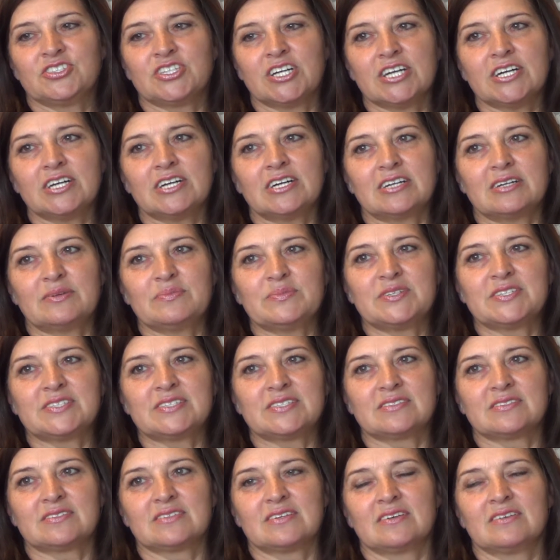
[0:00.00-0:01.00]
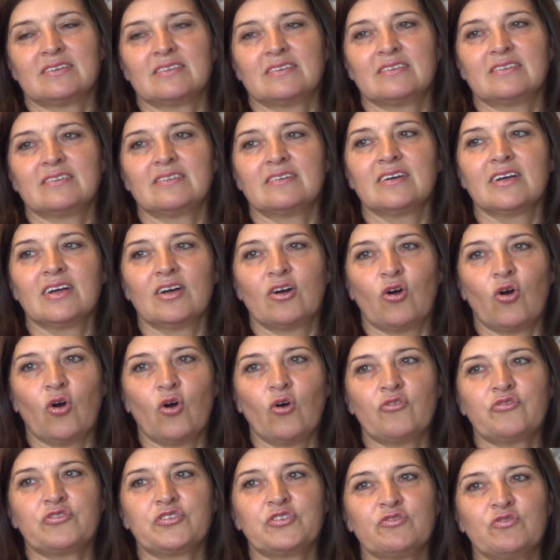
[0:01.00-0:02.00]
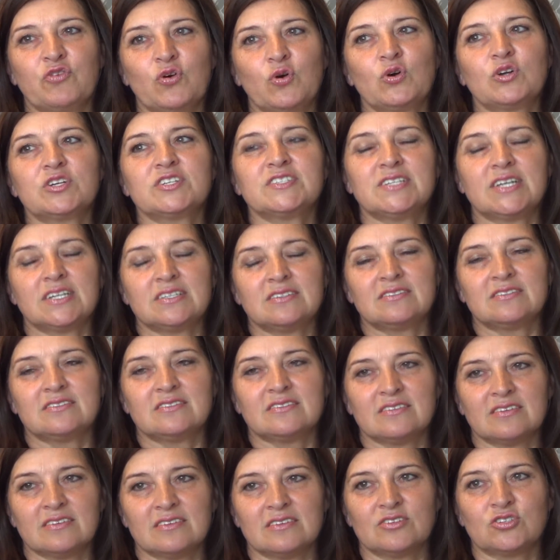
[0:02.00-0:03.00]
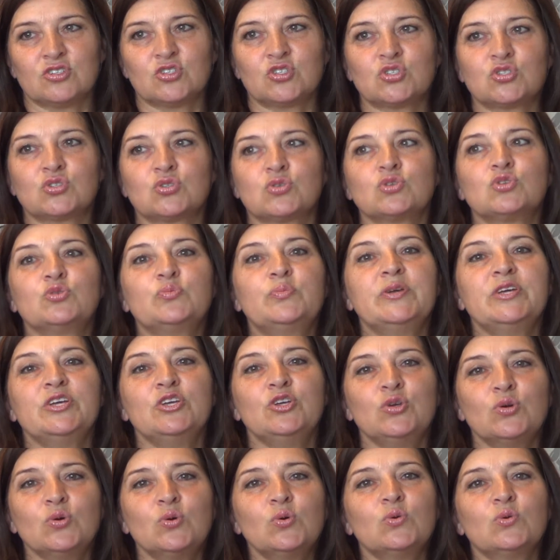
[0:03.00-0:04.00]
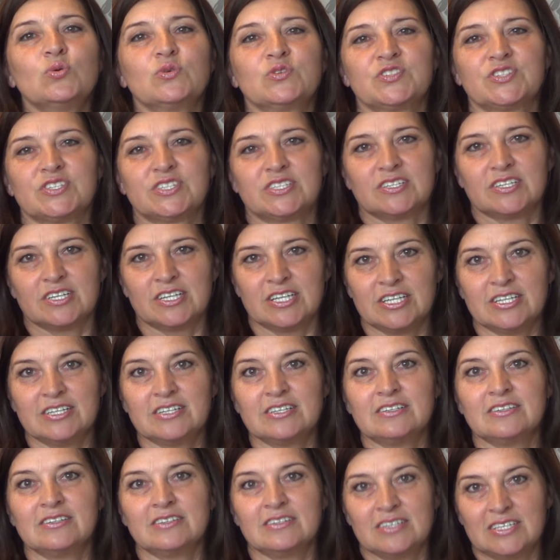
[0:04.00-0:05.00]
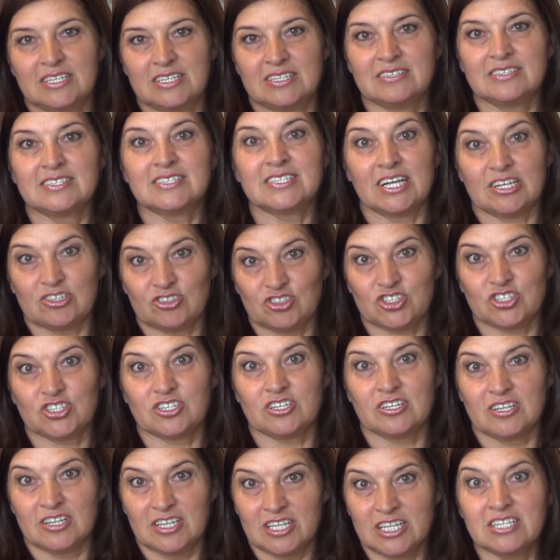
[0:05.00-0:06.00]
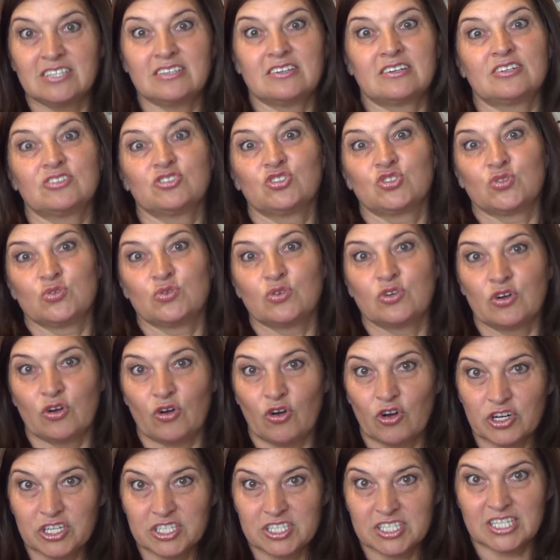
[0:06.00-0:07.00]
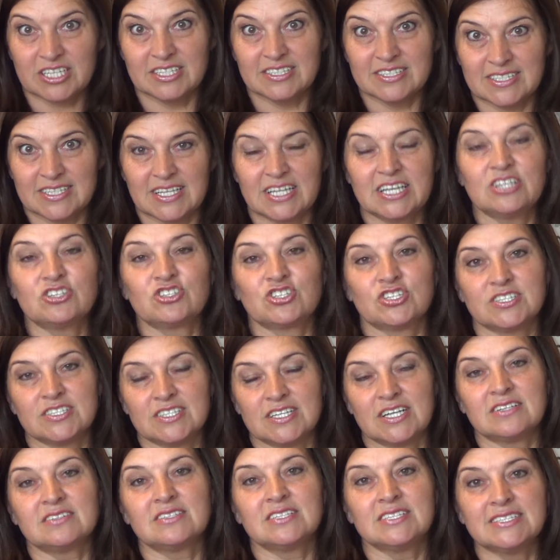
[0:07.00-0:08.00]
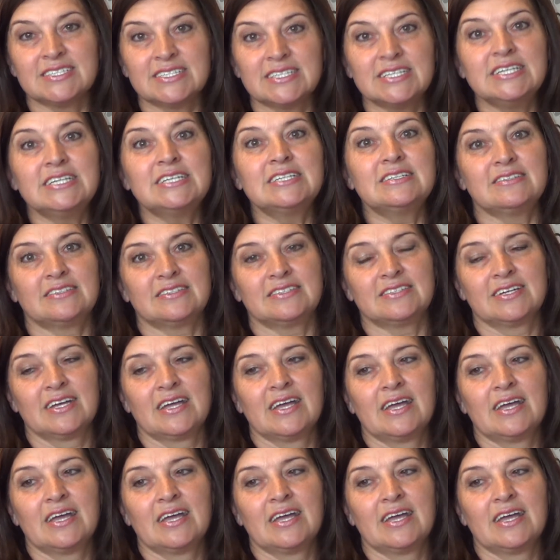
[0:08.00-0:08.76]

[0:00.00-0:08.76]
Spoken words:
terms of the words that should be used in such literature or translations that is needed.